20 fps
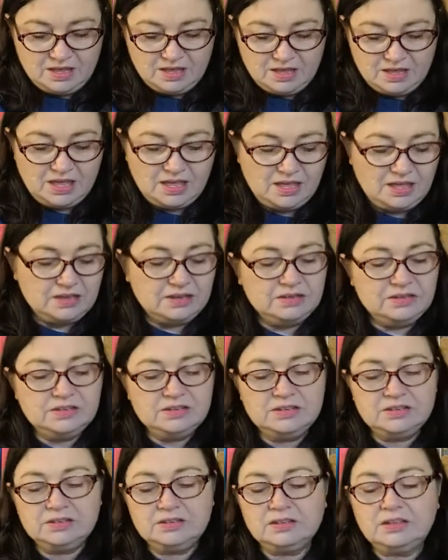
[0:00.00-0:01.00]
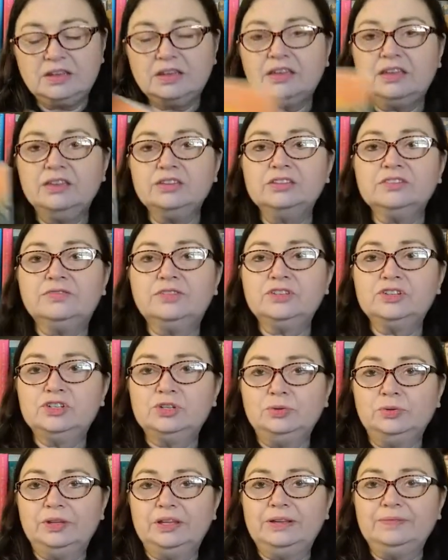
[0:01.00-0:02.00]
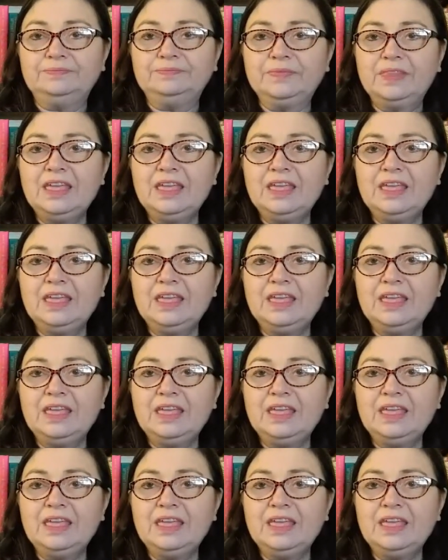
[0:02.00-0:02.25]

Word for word: and A Kiss for Julie.